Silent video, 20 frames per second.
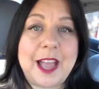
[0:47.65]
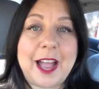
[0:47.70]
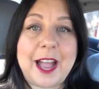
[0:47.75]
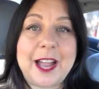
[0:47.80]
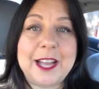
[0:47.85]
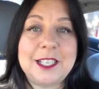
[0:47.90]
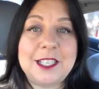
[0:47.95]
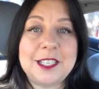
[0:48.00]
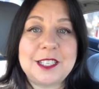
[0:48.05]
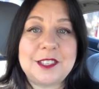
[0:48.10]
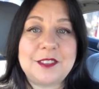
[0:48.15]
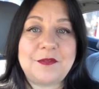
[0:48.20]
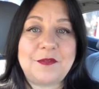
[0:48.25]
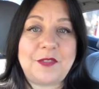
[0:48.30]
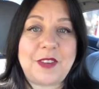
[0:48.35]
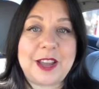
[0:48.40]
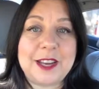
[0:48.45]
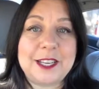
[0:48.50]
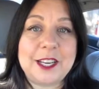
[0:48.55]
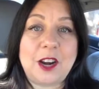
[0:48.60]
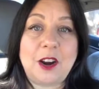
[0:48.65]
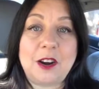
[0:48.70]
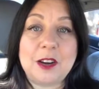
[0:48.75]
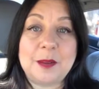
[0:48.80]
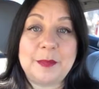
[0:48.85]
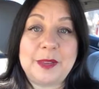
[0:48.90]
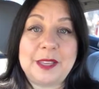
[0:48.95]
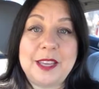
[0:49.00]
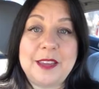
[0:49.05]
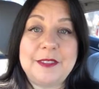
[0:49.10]
I just find it hard to
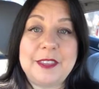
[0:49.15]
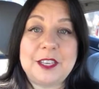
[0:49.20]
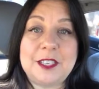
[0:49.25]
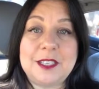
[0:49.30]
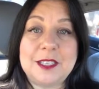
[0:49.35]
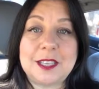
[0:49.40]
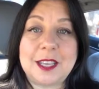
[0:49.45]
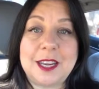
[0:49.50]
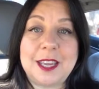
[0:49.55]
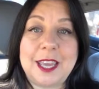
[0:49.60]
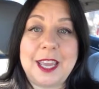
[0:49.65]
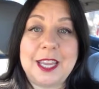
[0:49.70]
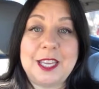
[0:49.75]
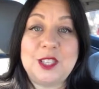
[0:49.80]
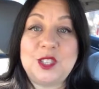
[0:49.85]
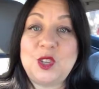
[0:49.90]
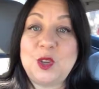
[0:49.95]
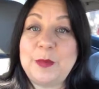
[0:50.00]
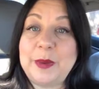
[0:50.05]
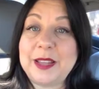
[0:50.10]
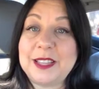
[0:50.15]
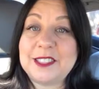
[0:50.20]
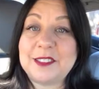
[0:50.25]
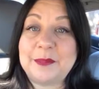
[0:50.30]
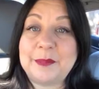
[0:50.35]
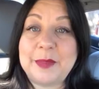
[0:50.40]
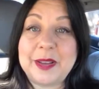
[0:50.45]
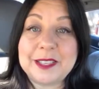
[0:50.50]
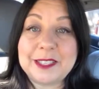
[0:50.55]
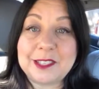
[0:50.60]
believe that she's going to gain two pounds of
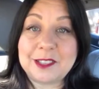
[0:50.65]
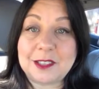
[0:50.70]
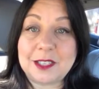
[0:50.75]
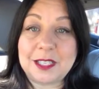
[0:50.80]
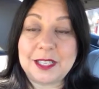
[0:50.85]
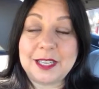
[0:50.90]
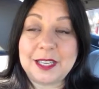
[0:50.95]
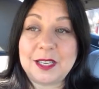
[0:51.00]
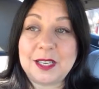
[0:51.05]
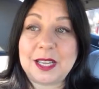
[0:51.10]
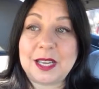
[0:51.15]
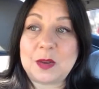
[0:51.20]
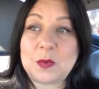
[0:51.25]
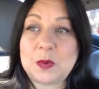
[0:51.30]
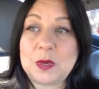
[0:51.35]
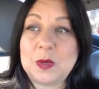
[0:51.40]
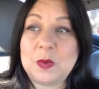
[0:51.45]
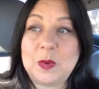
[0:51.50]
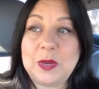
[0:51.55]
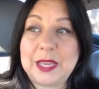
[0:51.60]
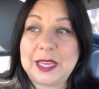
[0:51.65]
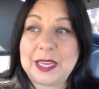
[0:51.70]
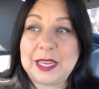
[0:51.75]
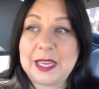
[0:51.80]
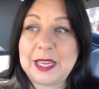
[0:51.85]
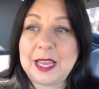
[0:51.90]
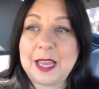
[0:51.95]
muscle in like one week.